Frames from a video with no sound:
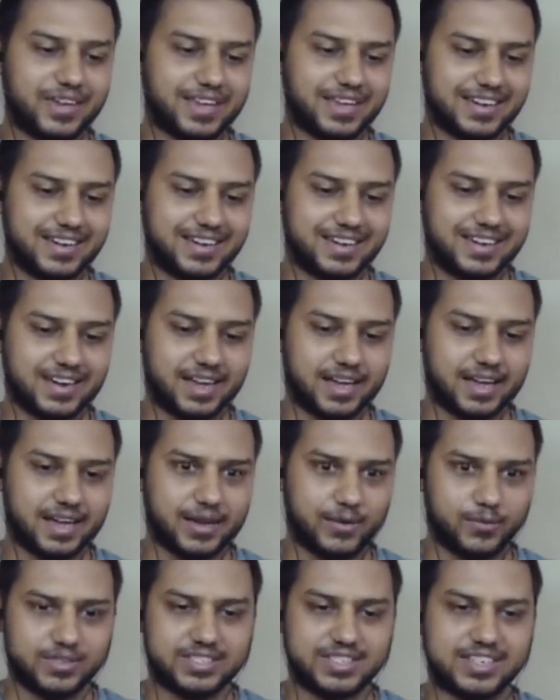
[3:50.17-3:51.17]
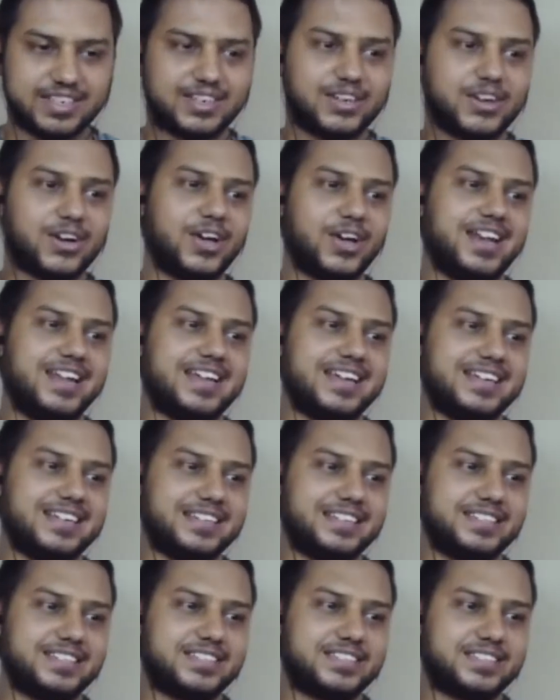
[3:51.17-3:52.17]
when i was in
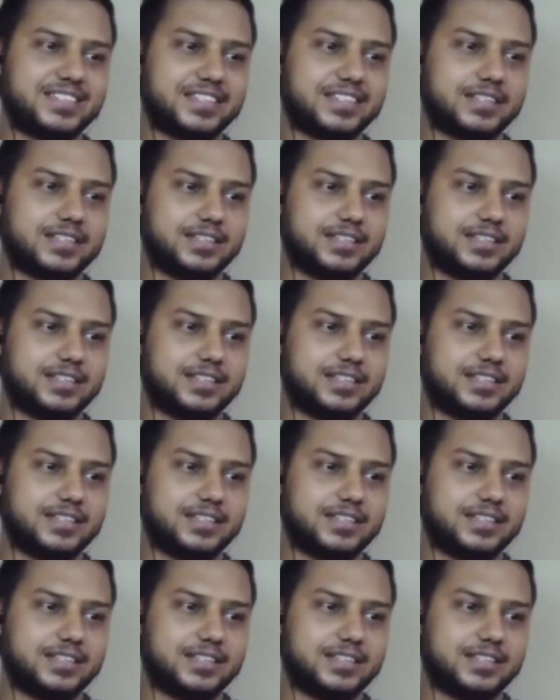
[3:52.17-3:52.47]
college